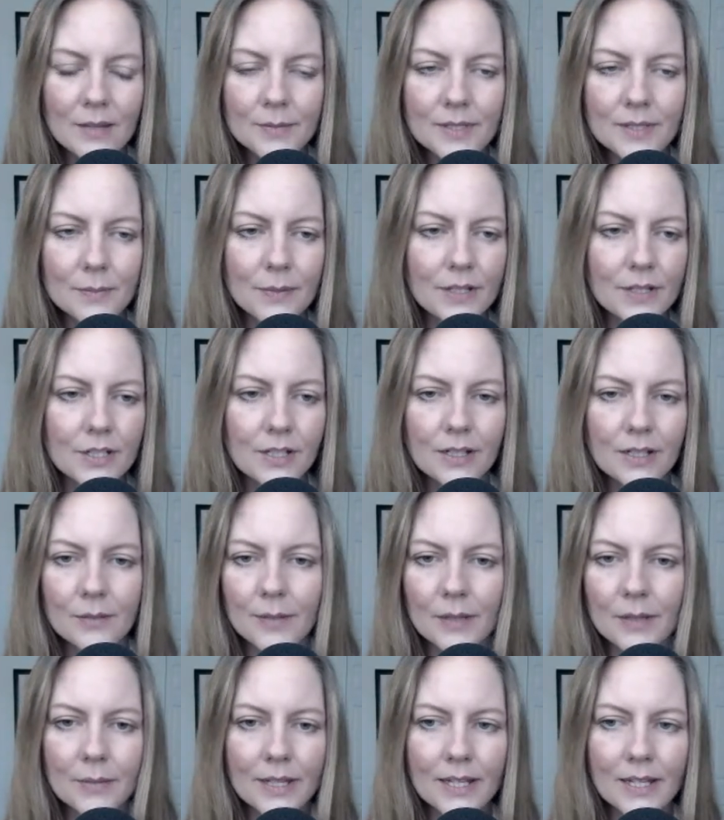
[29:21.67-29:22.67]
especially
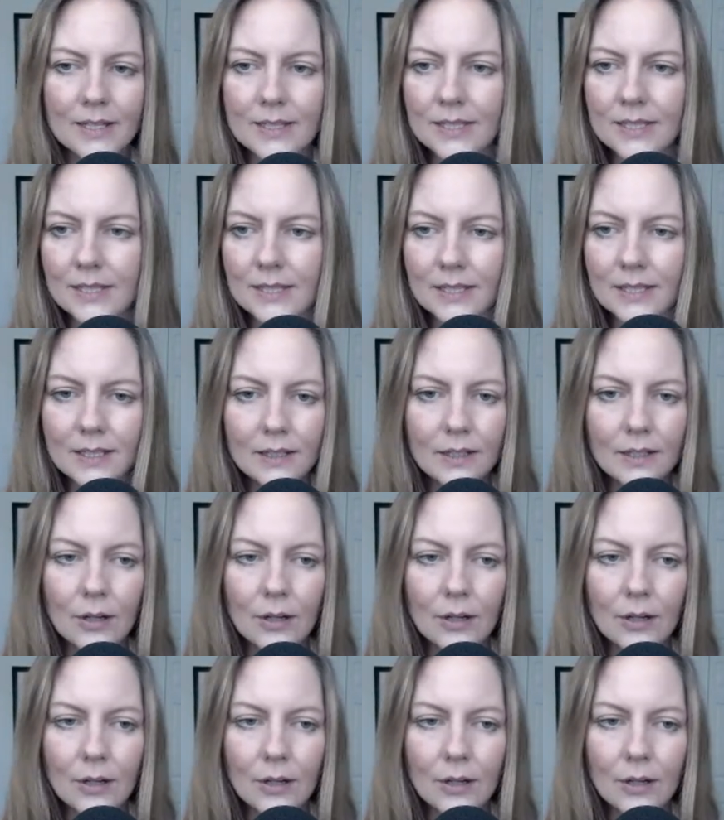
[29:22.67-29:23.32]
maybe as a CEO